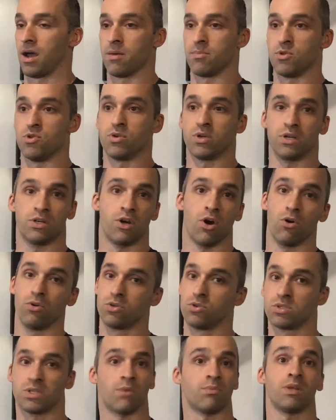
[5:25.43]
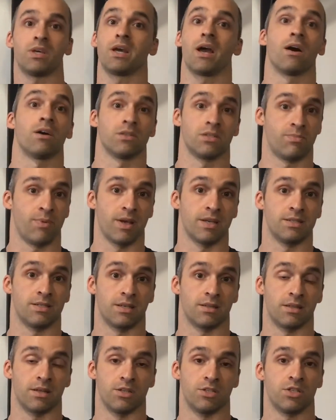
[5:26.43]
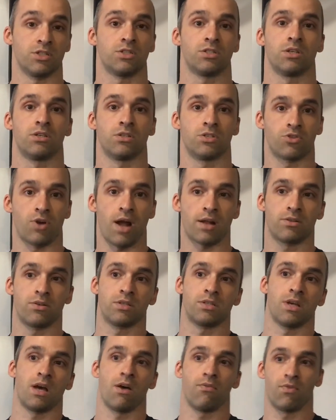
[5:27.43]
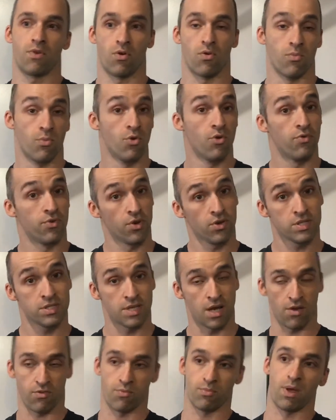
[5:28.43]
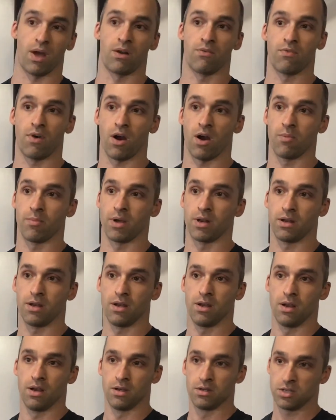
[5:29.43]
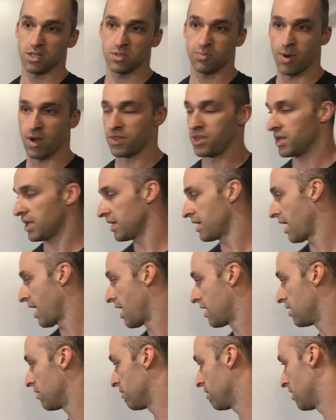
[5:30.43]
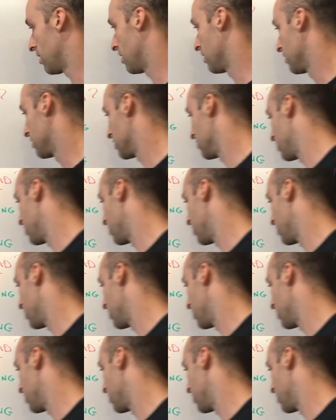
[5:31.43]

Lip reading: You could go do something else, basically, just to distract yourself and remove yourself from that environment just by thinking ahead of a little